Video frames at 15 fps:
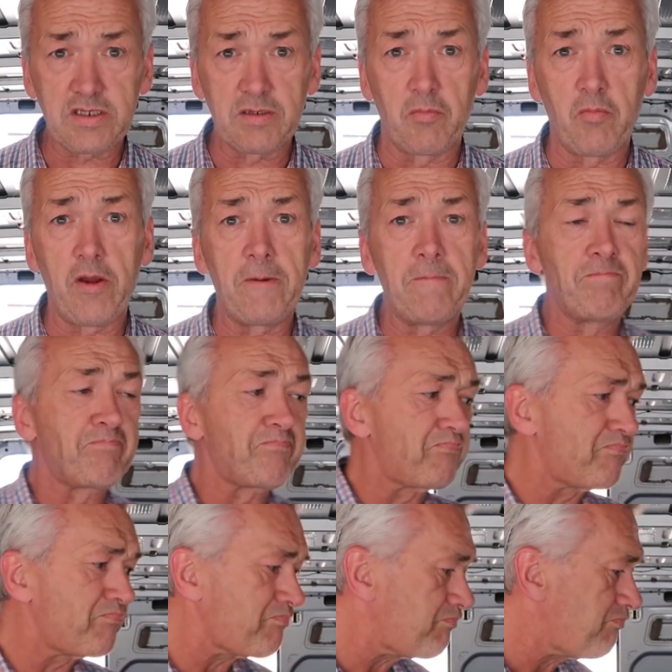somewhere.
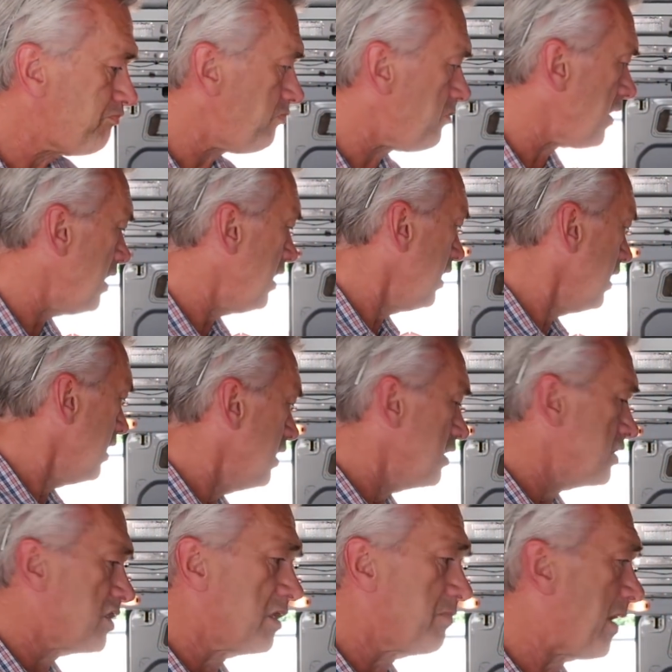
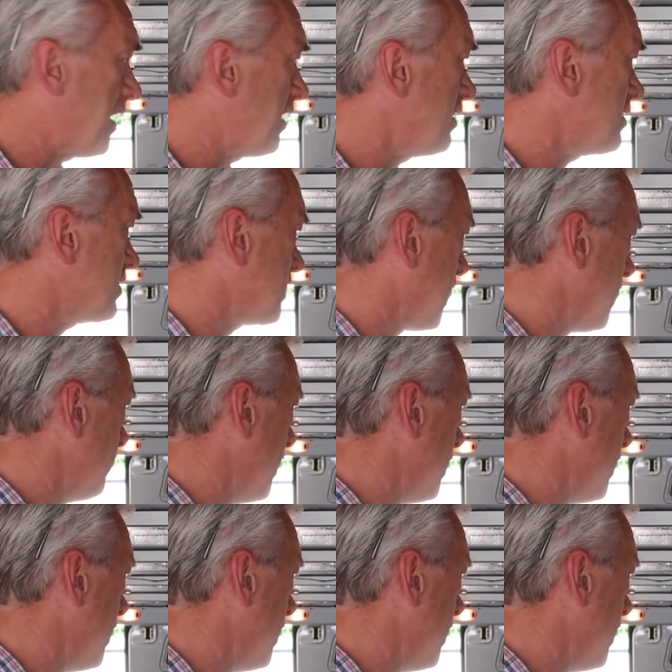So the panels came